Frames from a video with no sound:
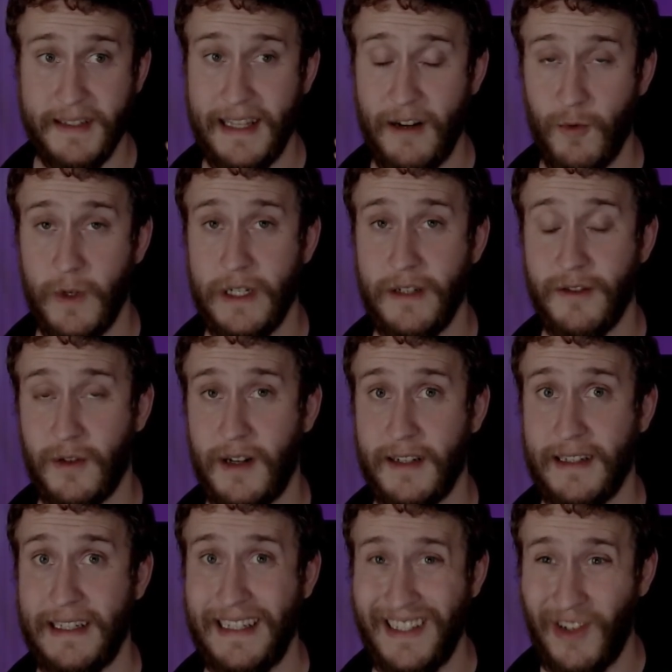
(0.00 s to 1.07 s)
that
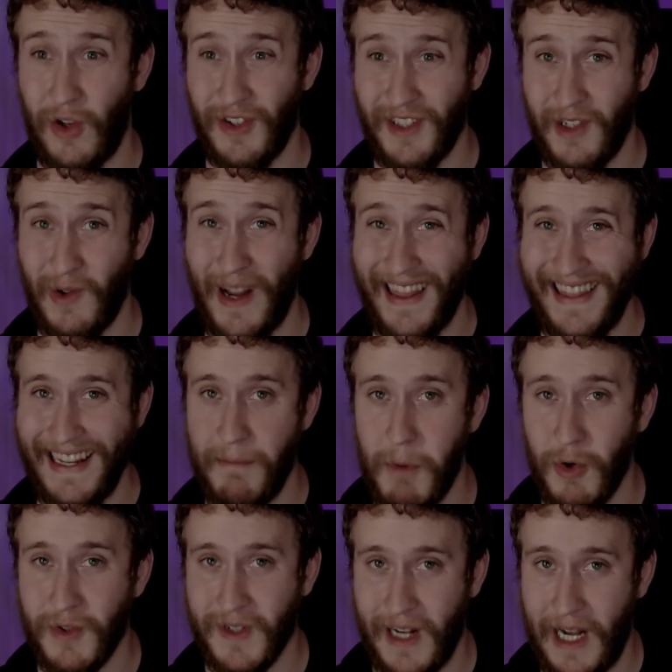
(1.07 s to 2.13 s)
Rheastrasza is also the
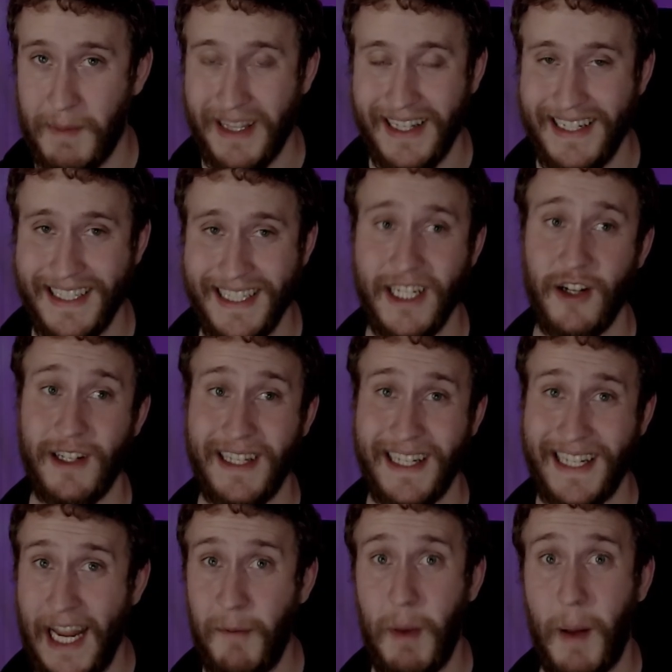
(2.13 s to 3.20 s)
most common legendary in the game,